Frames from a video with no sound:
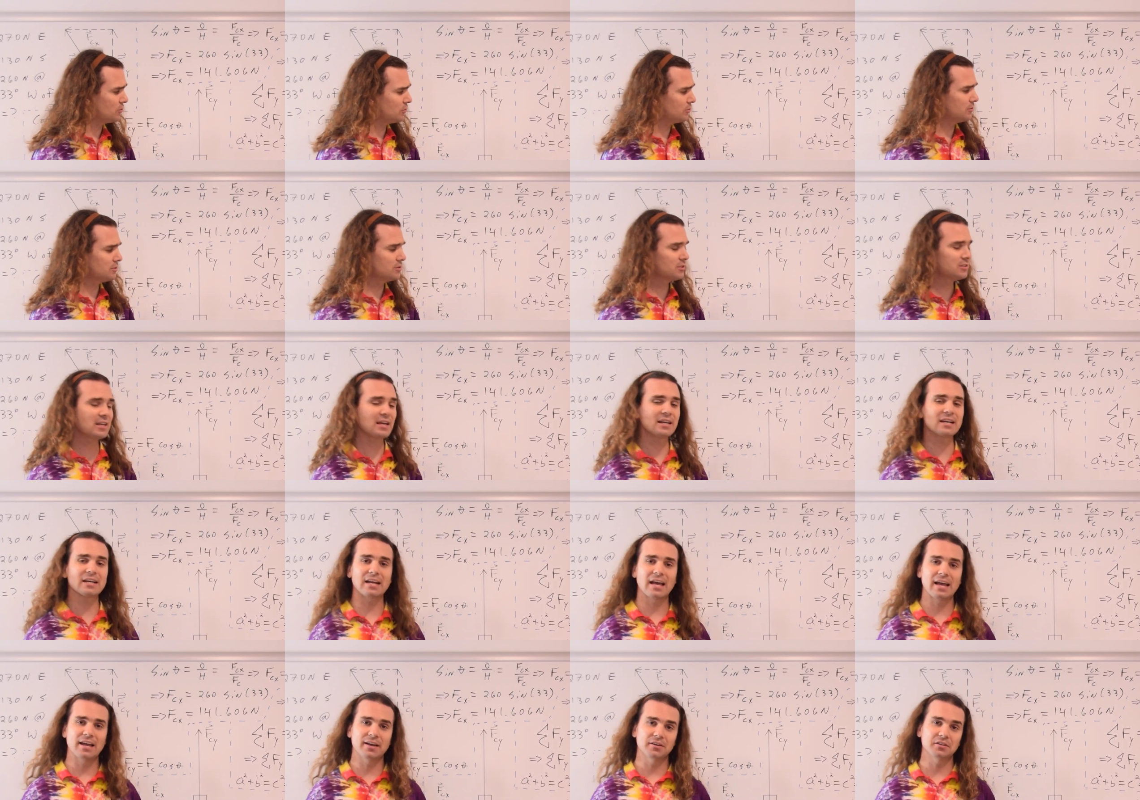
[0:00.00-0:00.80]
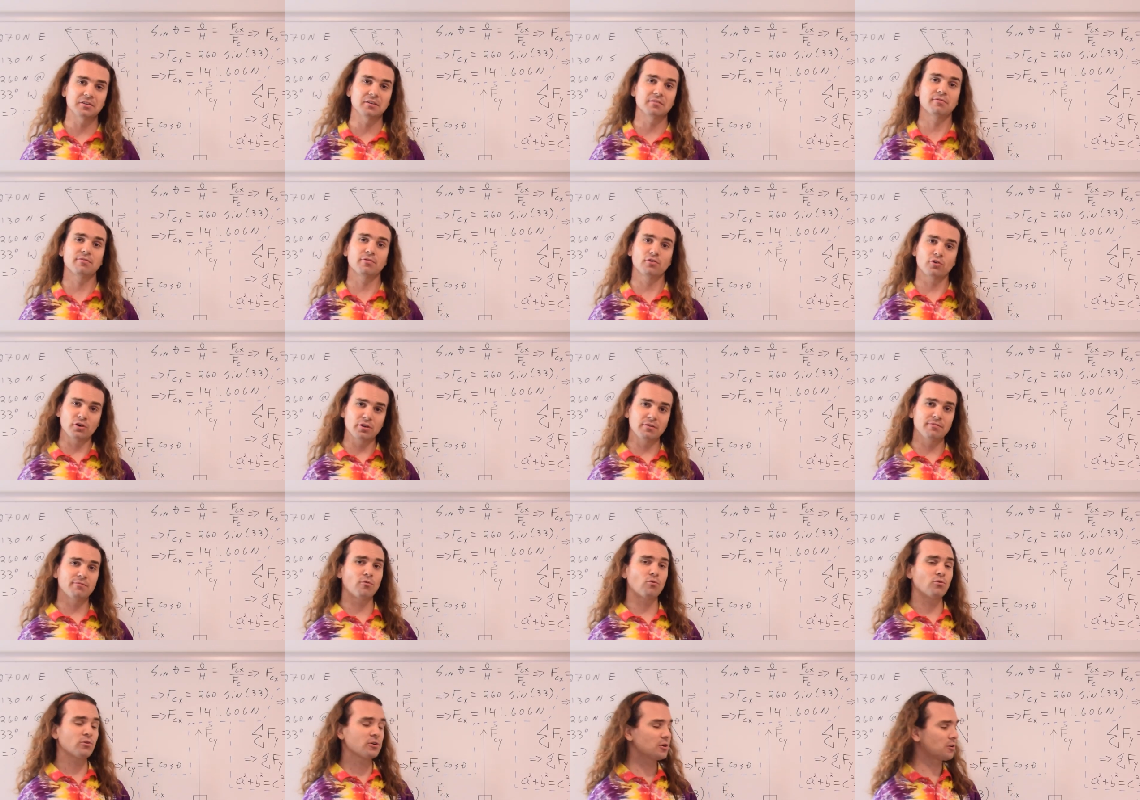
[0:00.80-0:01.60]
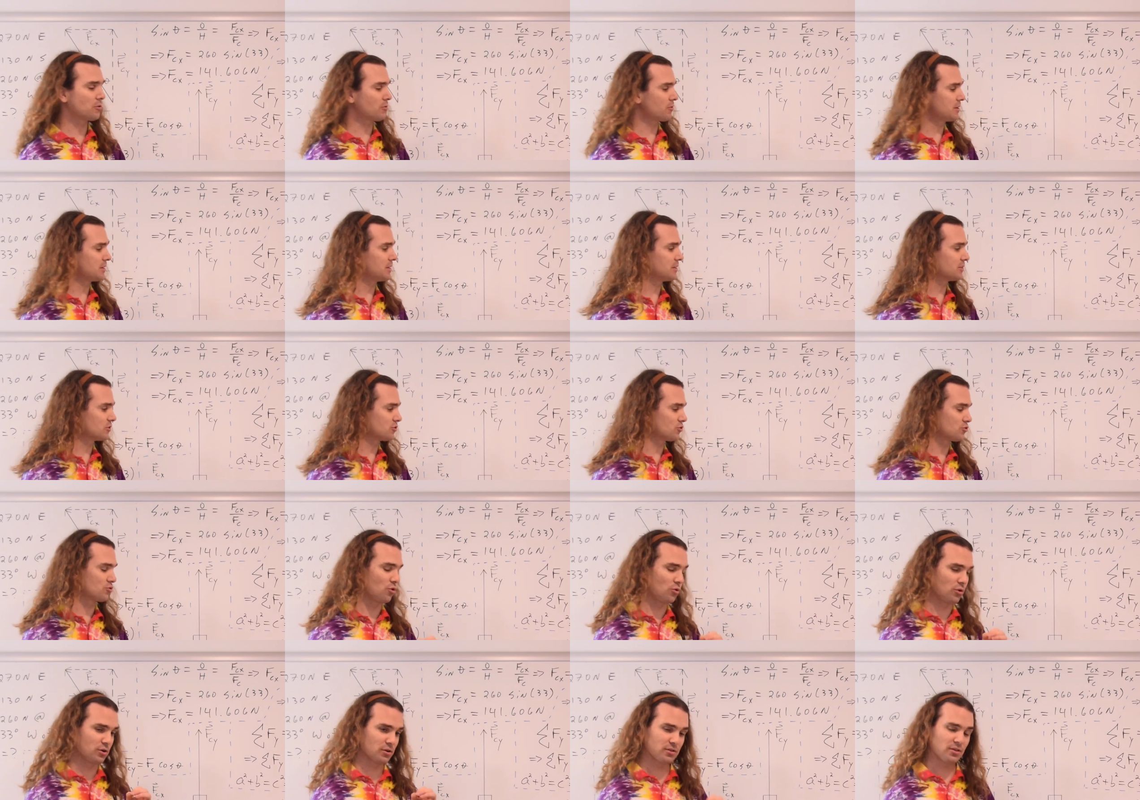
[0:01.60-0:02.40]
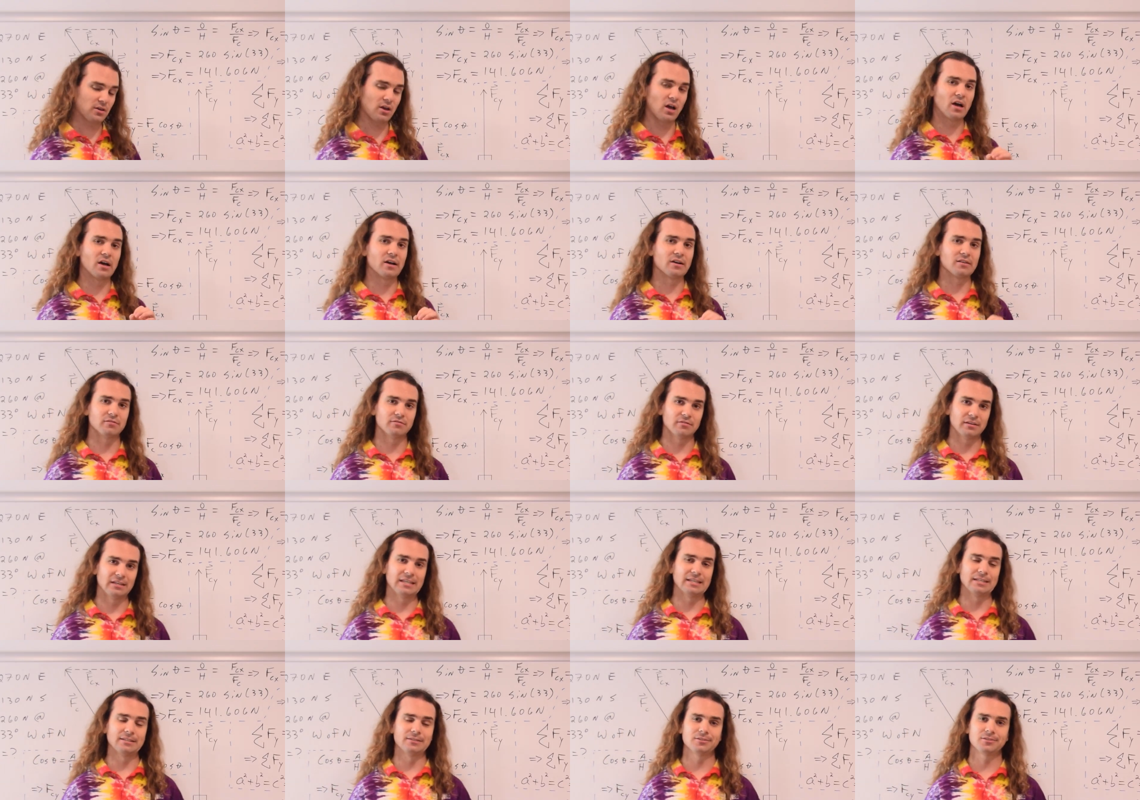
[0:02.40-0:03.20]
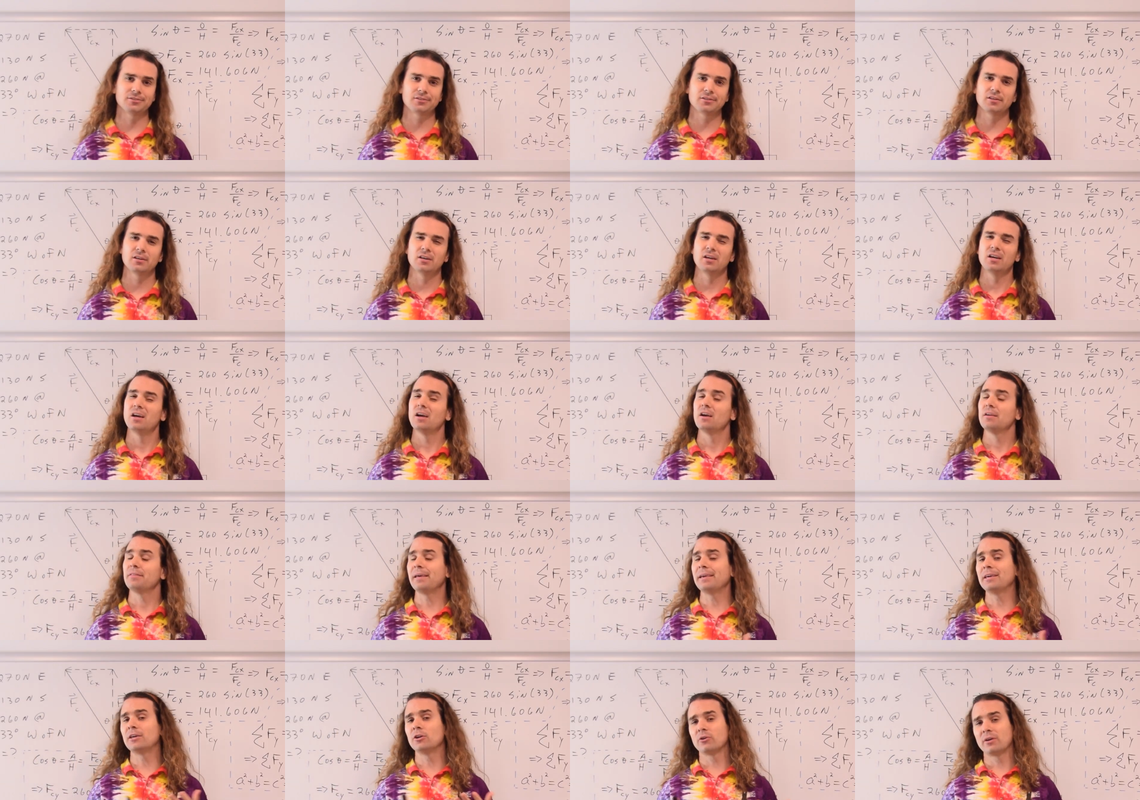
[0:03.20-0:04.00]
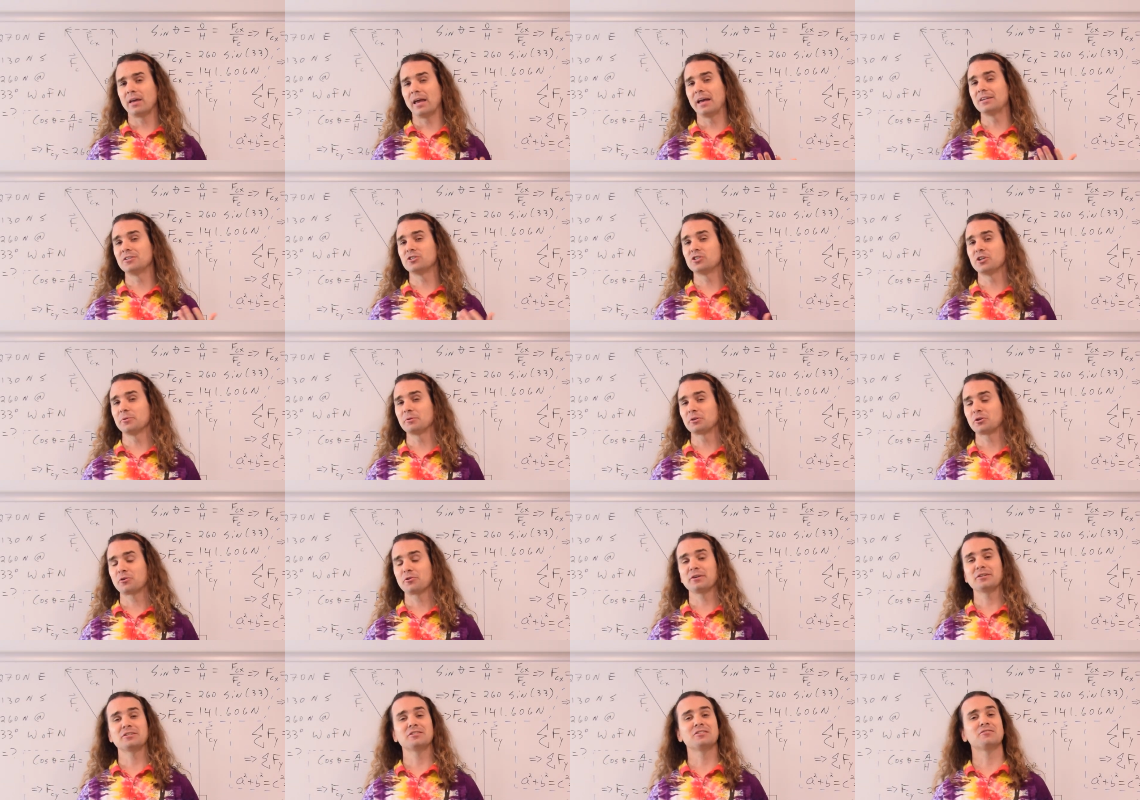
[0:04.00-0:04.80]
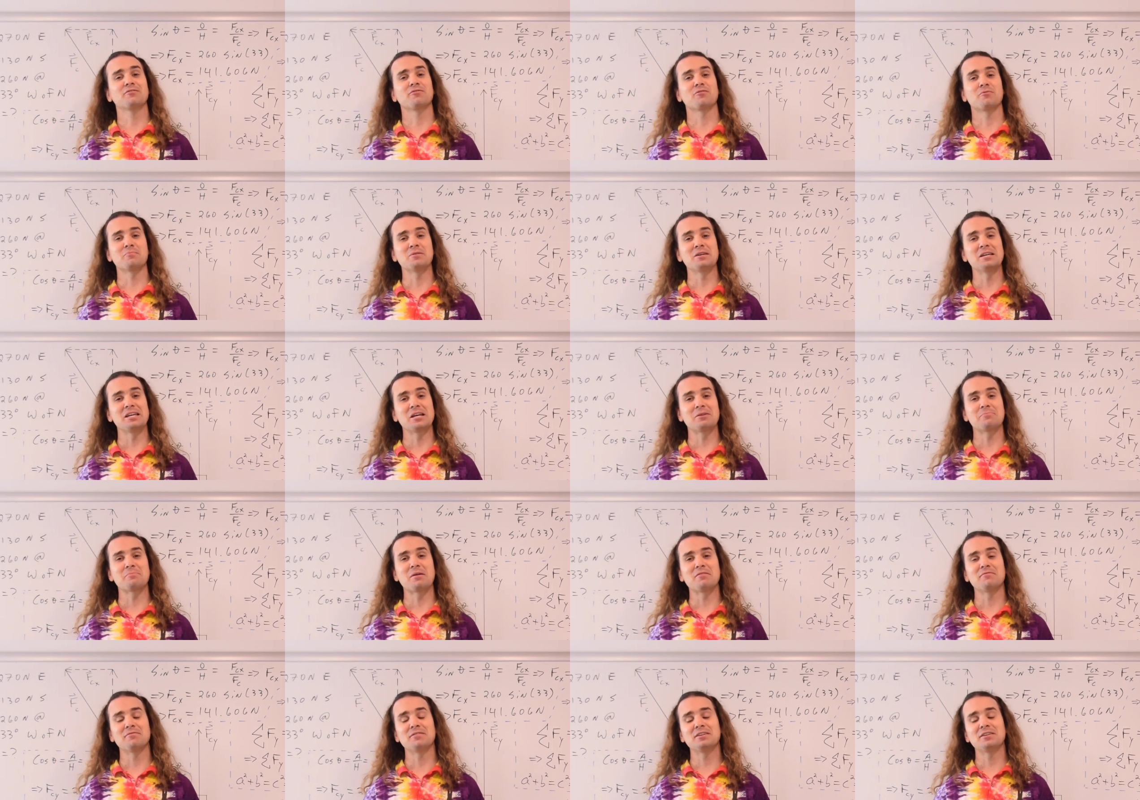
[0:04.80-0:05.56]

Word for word: newtons at an angle of 34 degrees north of east. Thank you, Ken, Jim, and Chris for being in my